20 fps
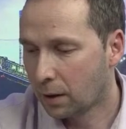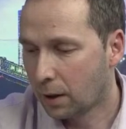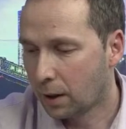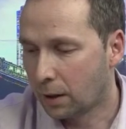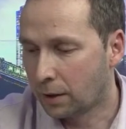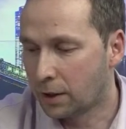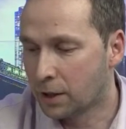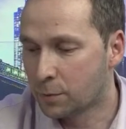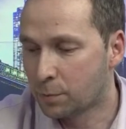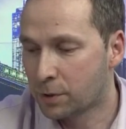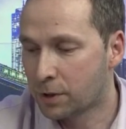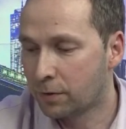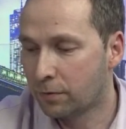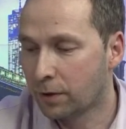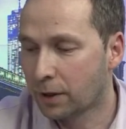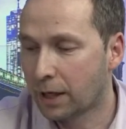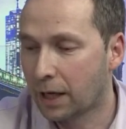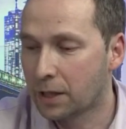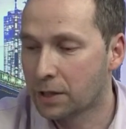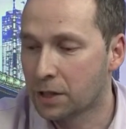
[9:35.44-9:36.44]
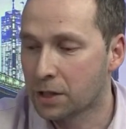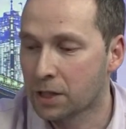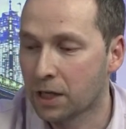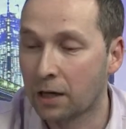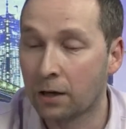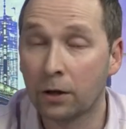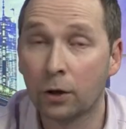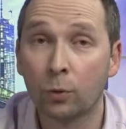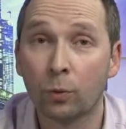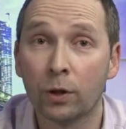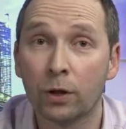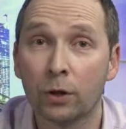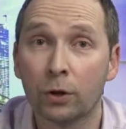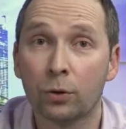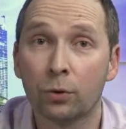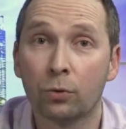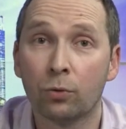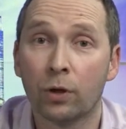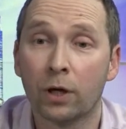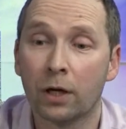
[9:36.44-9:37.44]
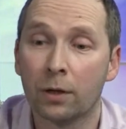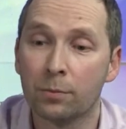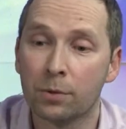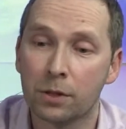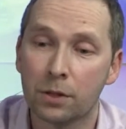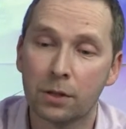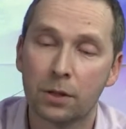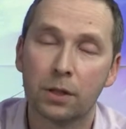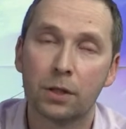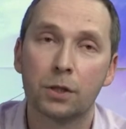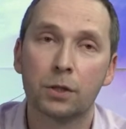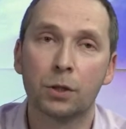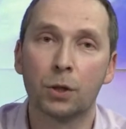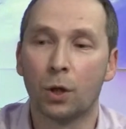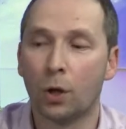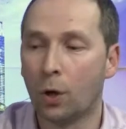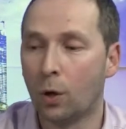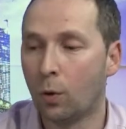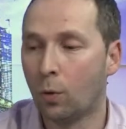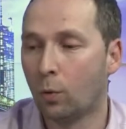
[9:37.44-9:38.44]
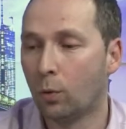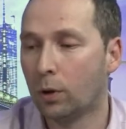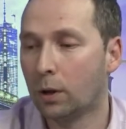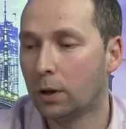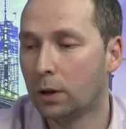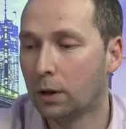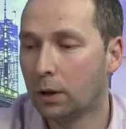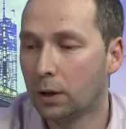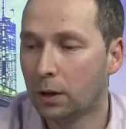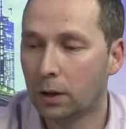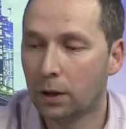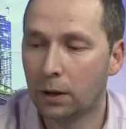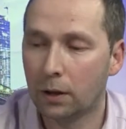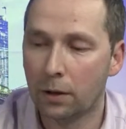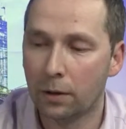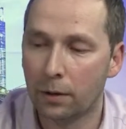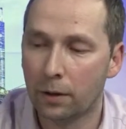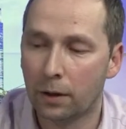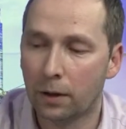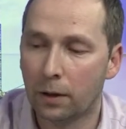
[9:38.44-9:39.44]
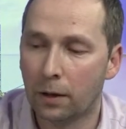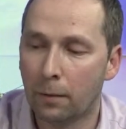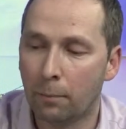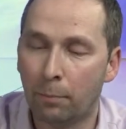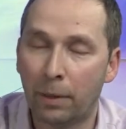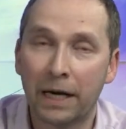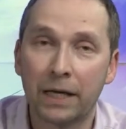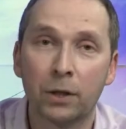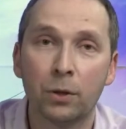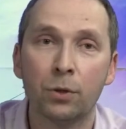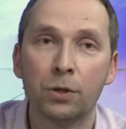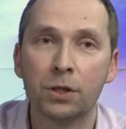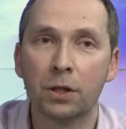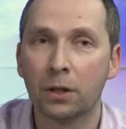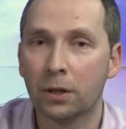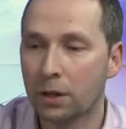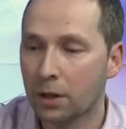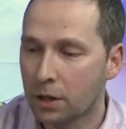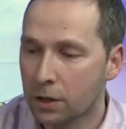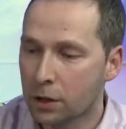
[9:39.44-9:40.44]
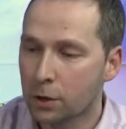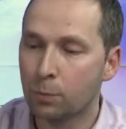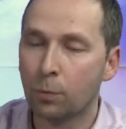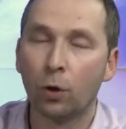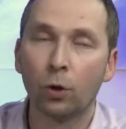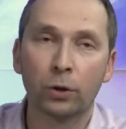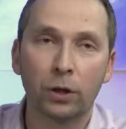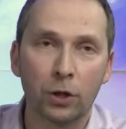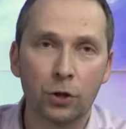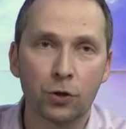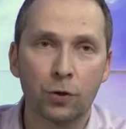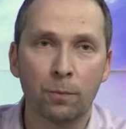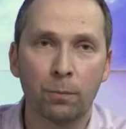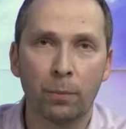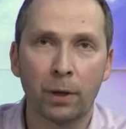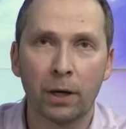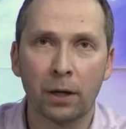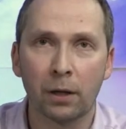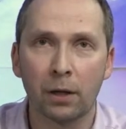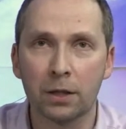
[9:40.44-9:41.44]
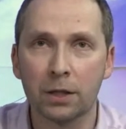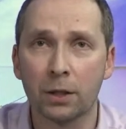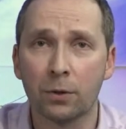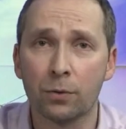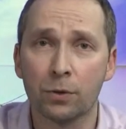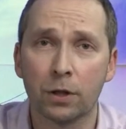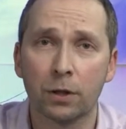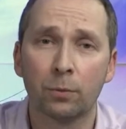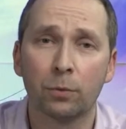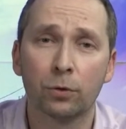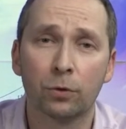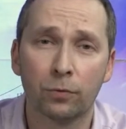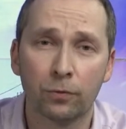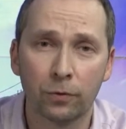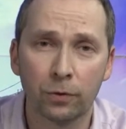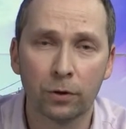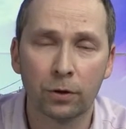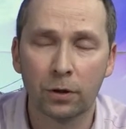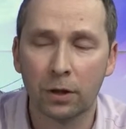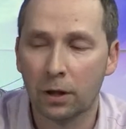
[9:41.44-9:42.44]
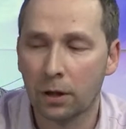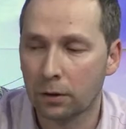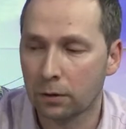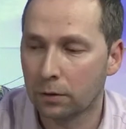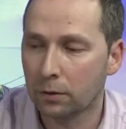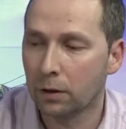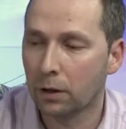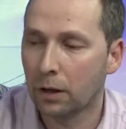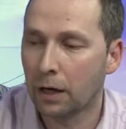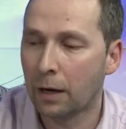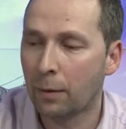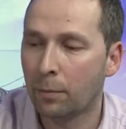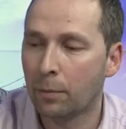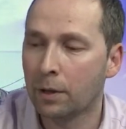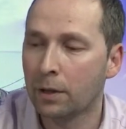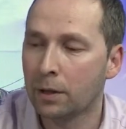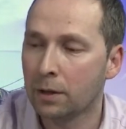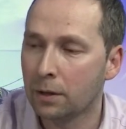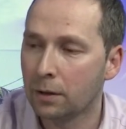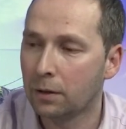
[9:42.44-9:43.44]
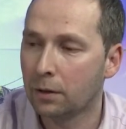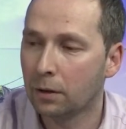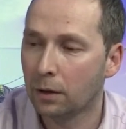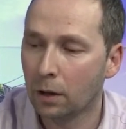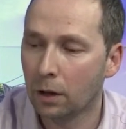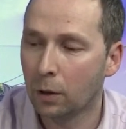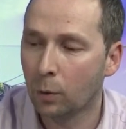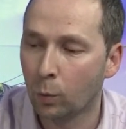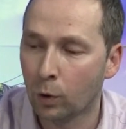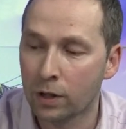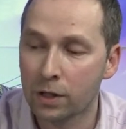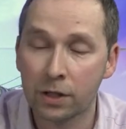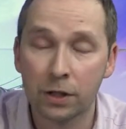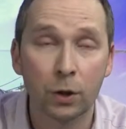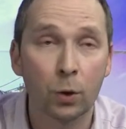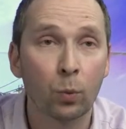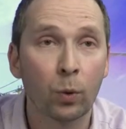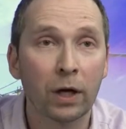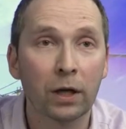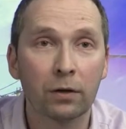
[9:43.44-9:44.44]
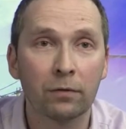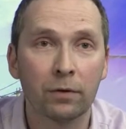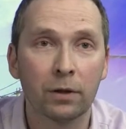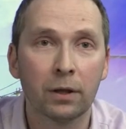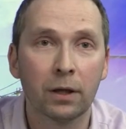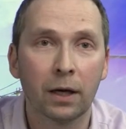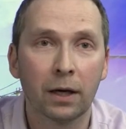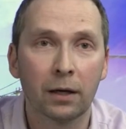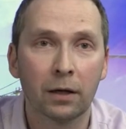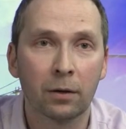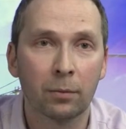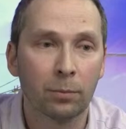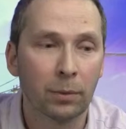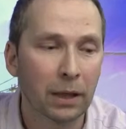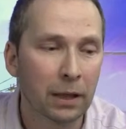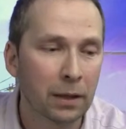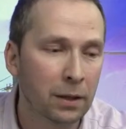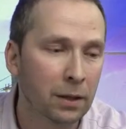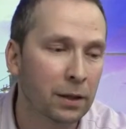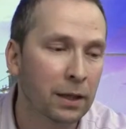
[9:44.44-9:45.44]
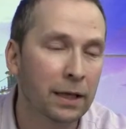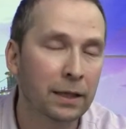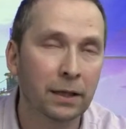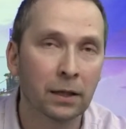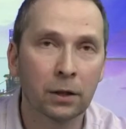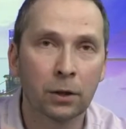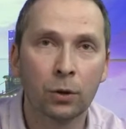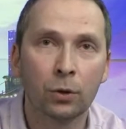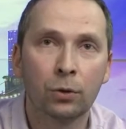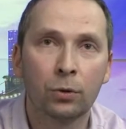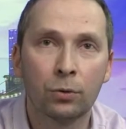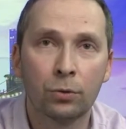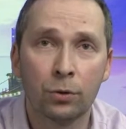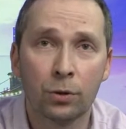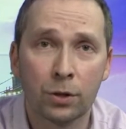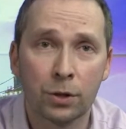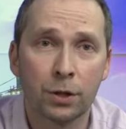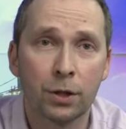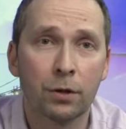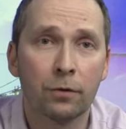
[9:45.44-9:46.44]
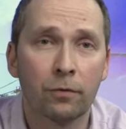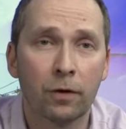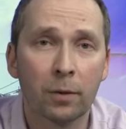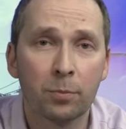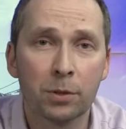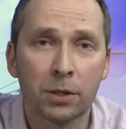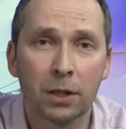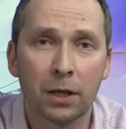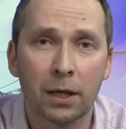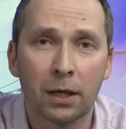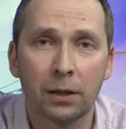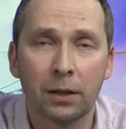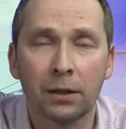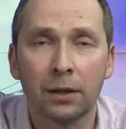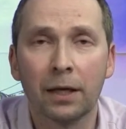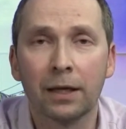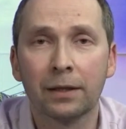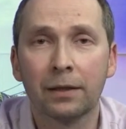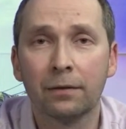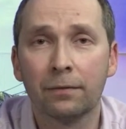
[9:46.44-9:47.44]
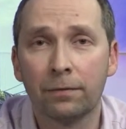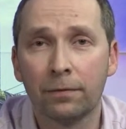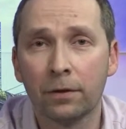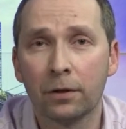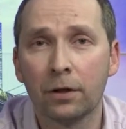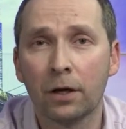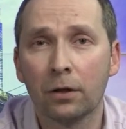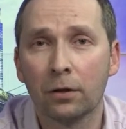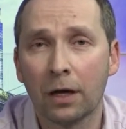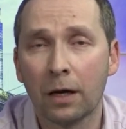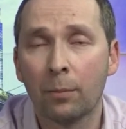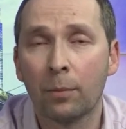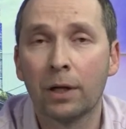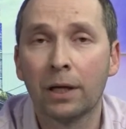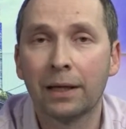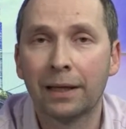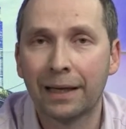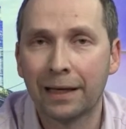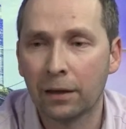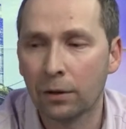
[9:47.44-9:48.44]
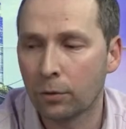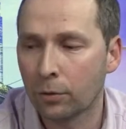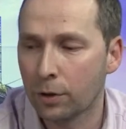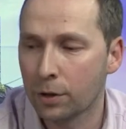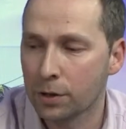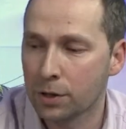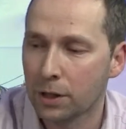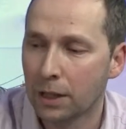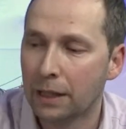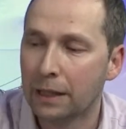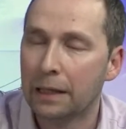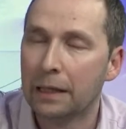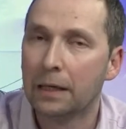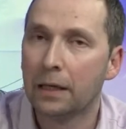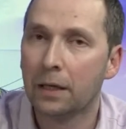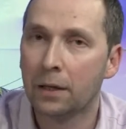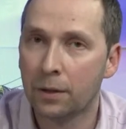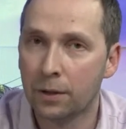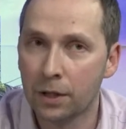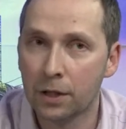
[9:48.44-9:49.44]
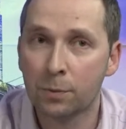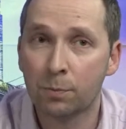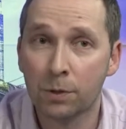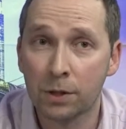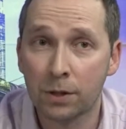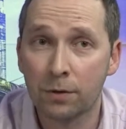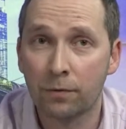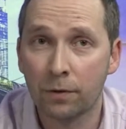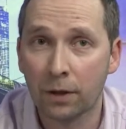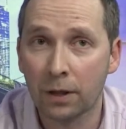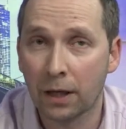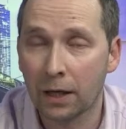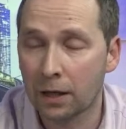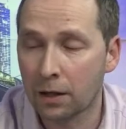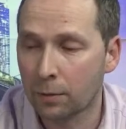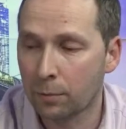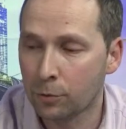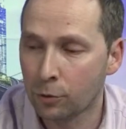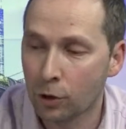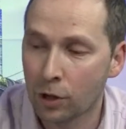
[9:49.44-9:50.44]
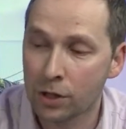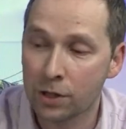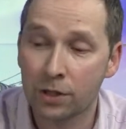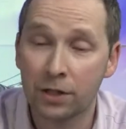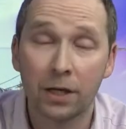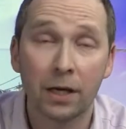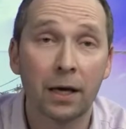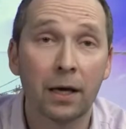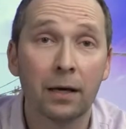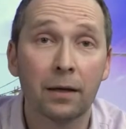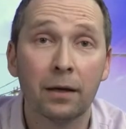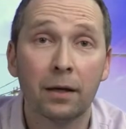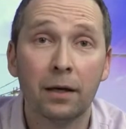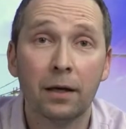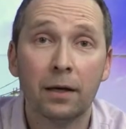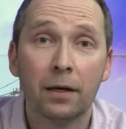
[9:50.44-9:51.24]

it's 122 grams. So by using this small kitchen balance, I was able to figure out what is the weight of the item, and then I can go to USDA website and I can figure out how many calories in this specific item. USDA